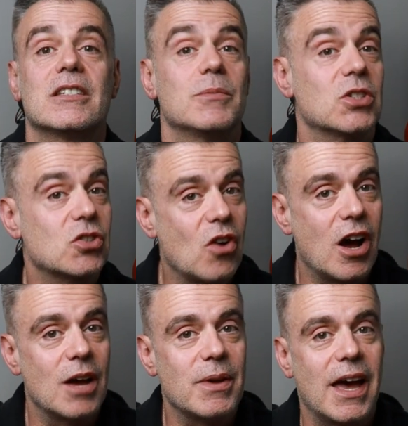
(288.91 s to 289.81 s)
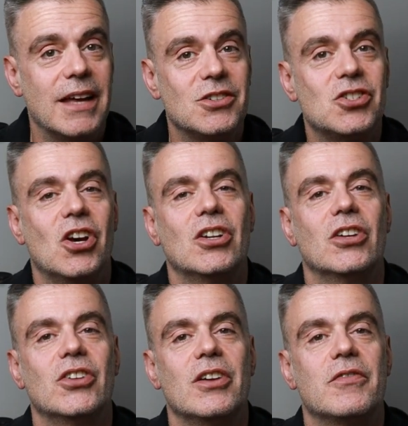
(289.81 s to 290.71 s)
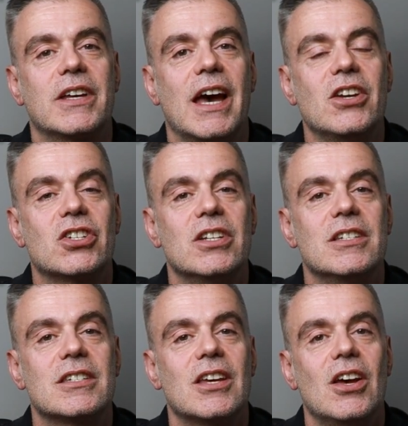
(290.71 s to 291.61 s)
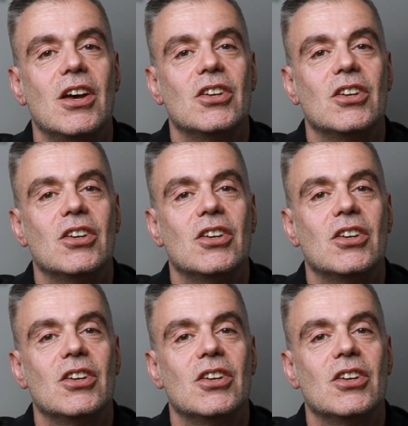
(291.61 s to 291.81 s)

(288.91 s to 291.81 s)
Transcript: subscribe and turn on notifications